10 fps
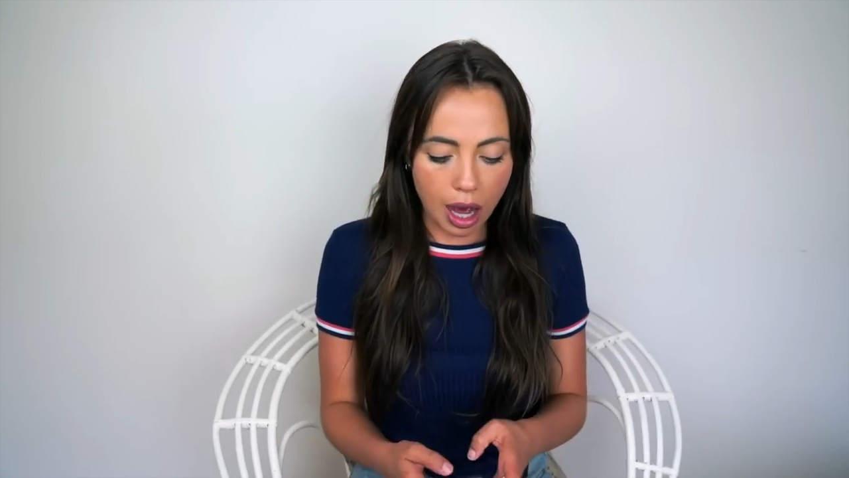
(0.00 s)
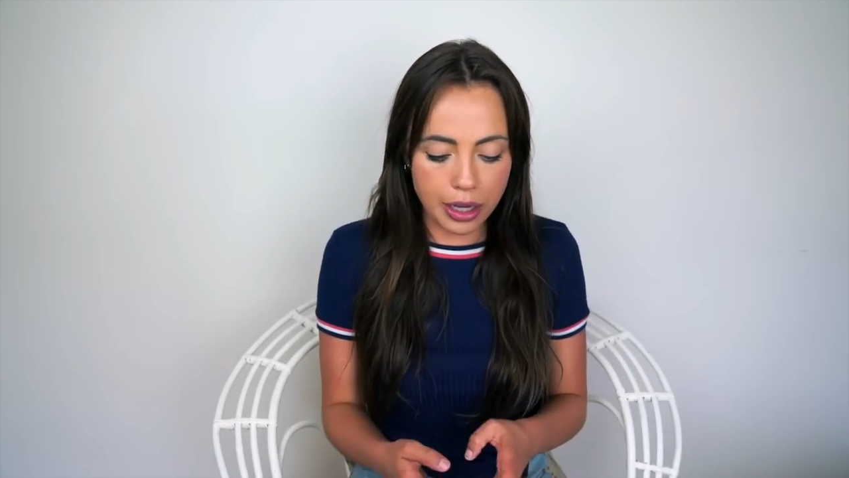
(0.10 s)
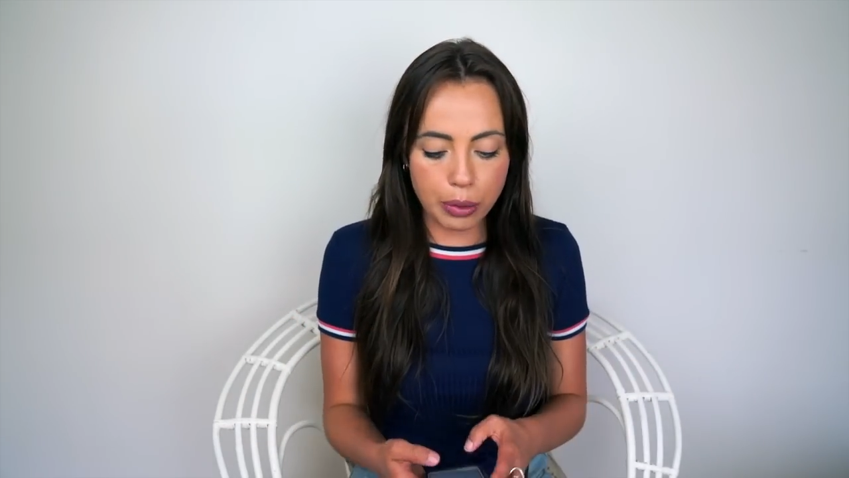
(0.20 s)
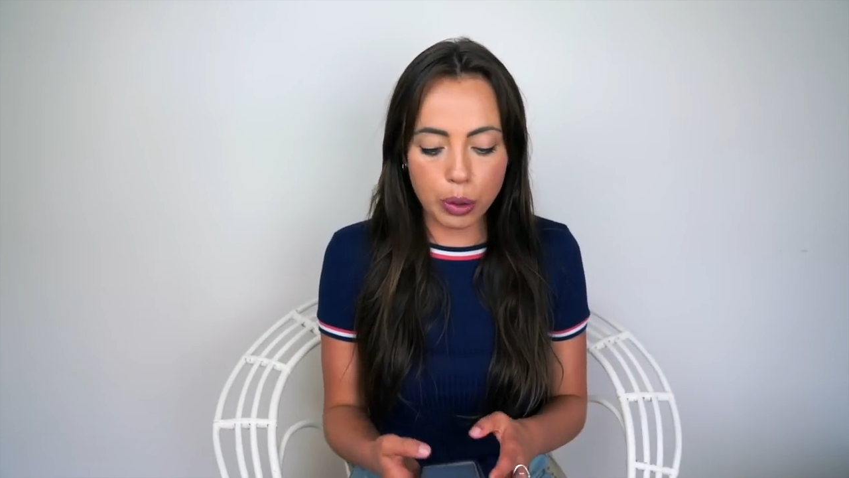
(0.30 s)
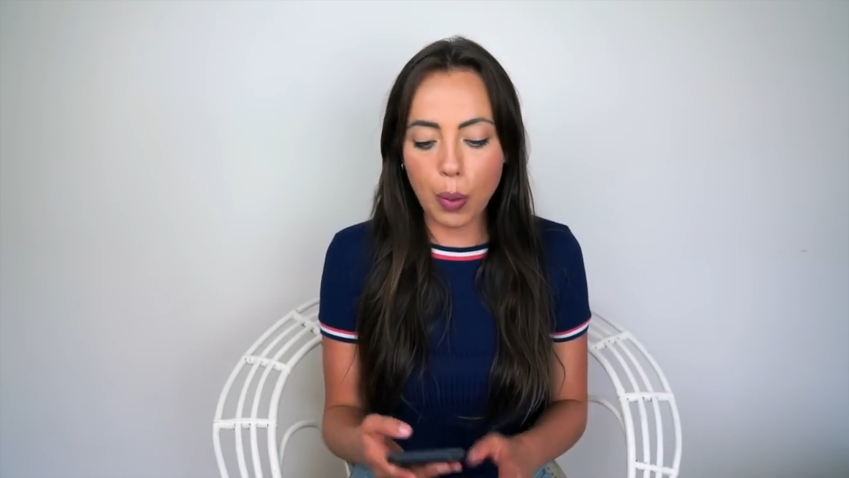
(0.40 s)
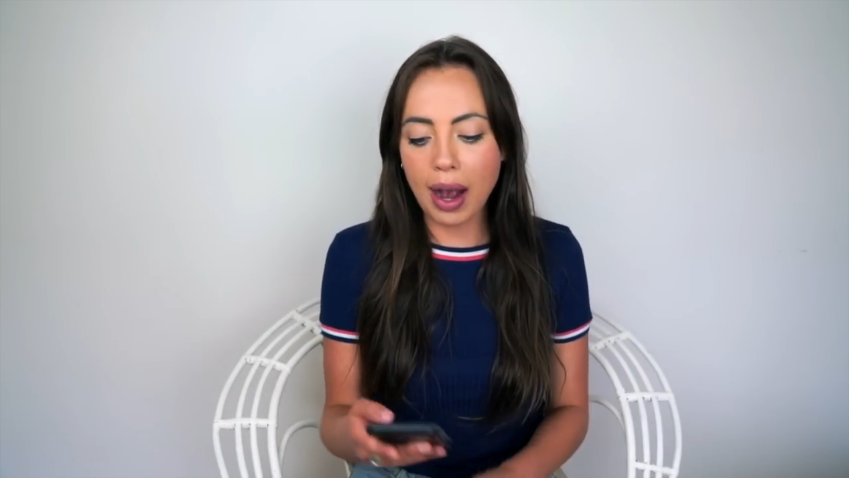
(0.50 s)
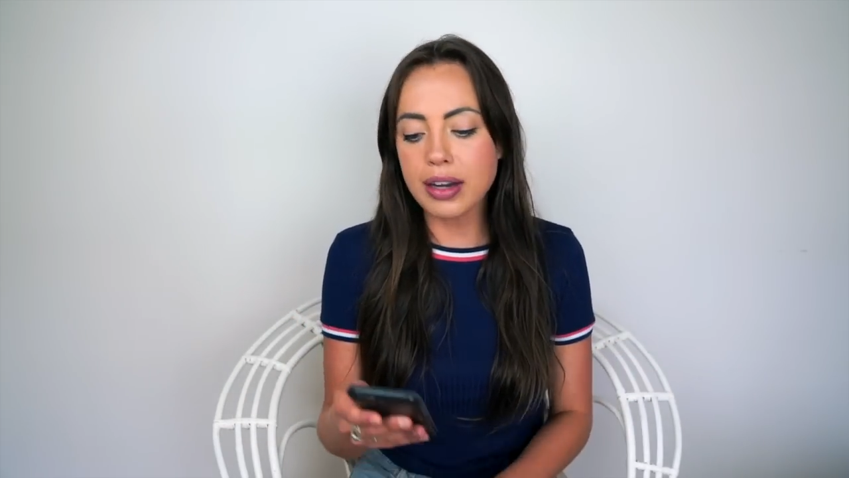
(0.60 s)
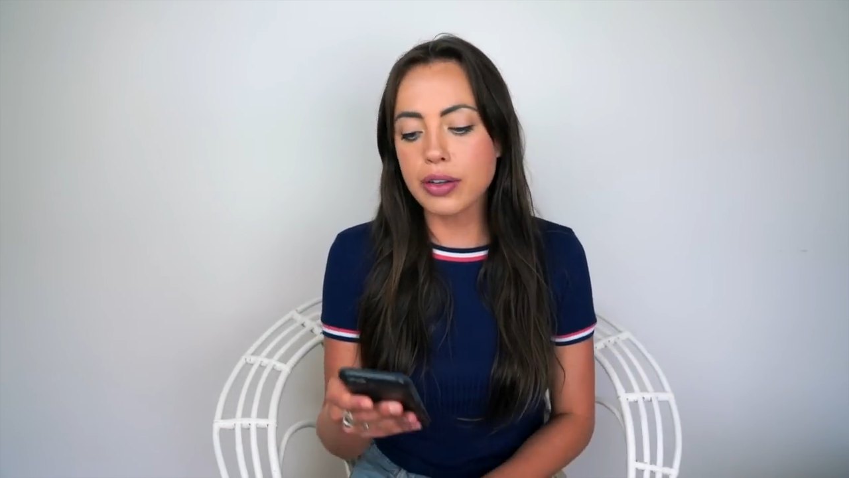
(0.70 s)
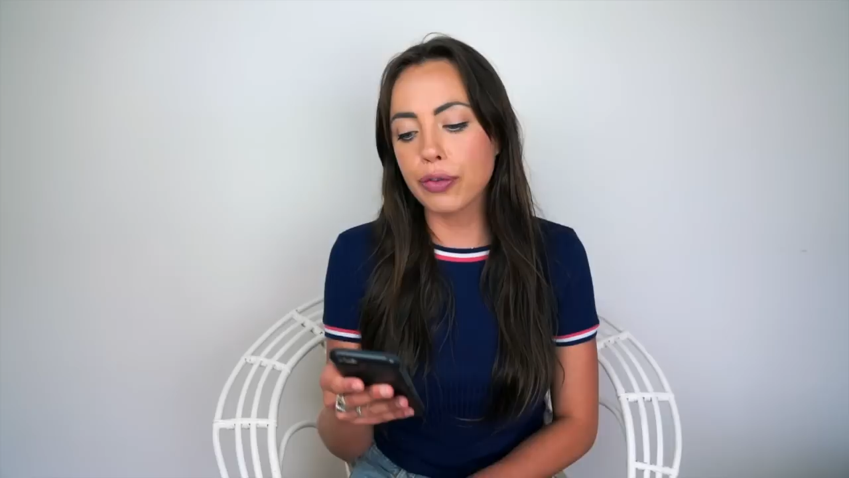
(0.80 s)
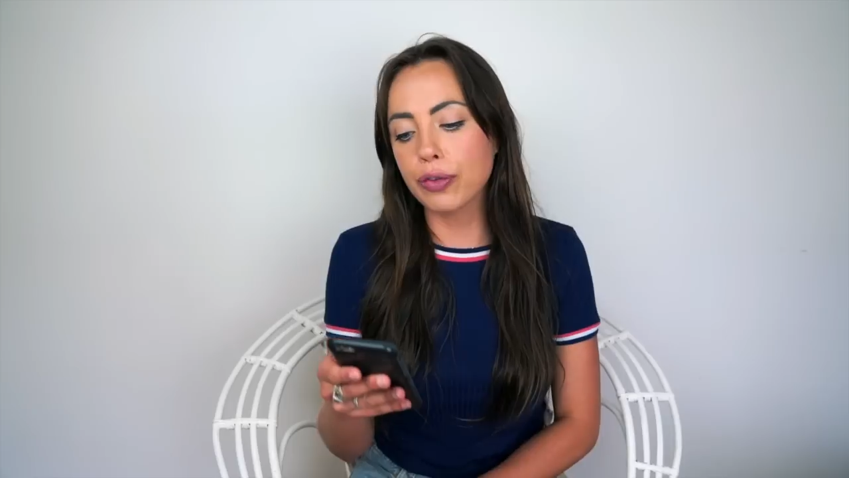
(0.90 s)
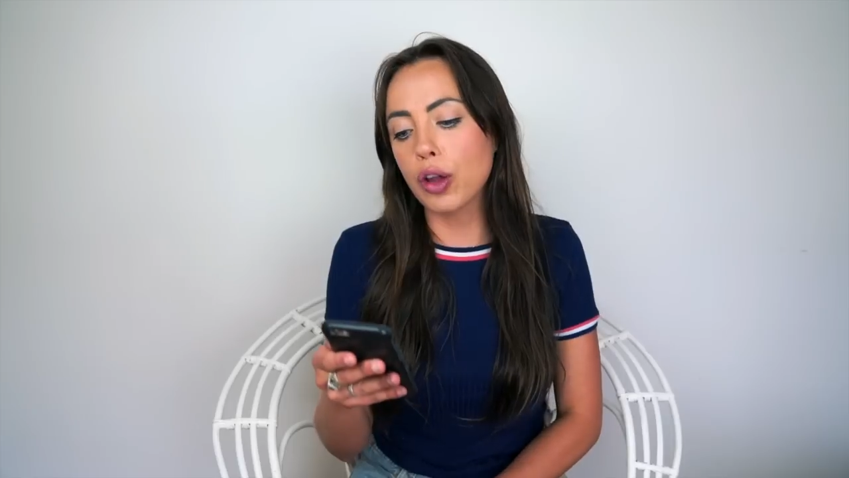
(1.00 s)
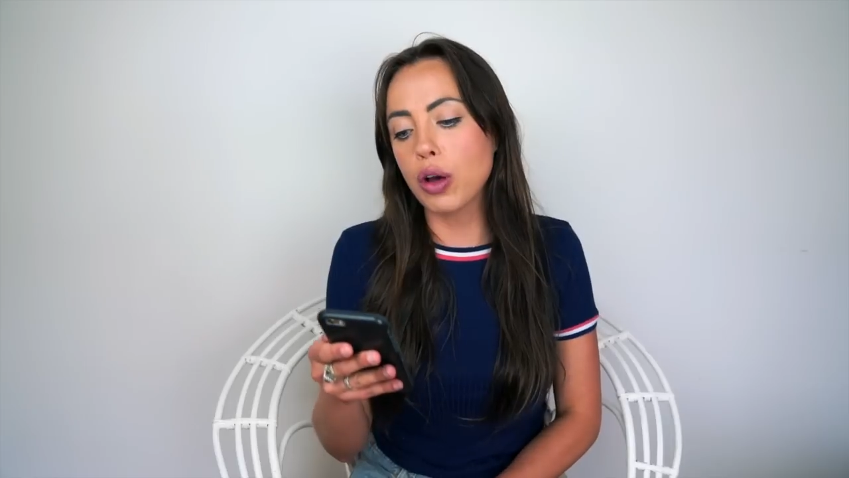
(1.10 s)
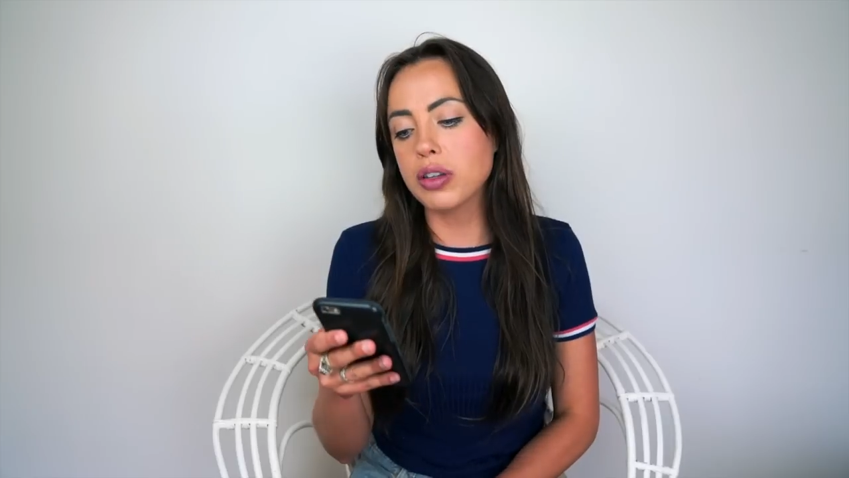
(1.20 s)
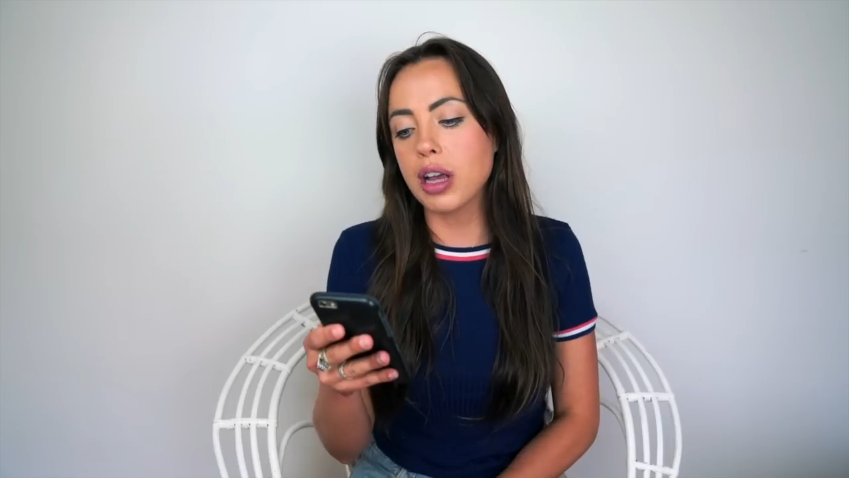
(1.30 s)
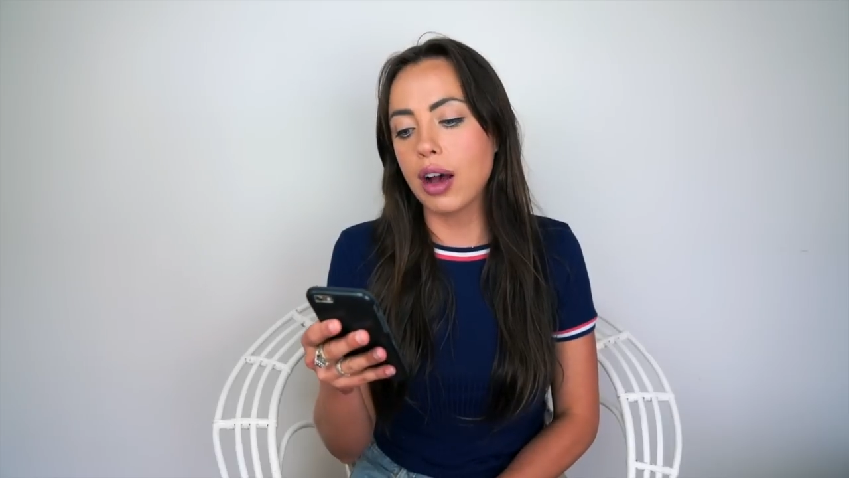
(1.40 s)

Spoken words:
Are you required to floss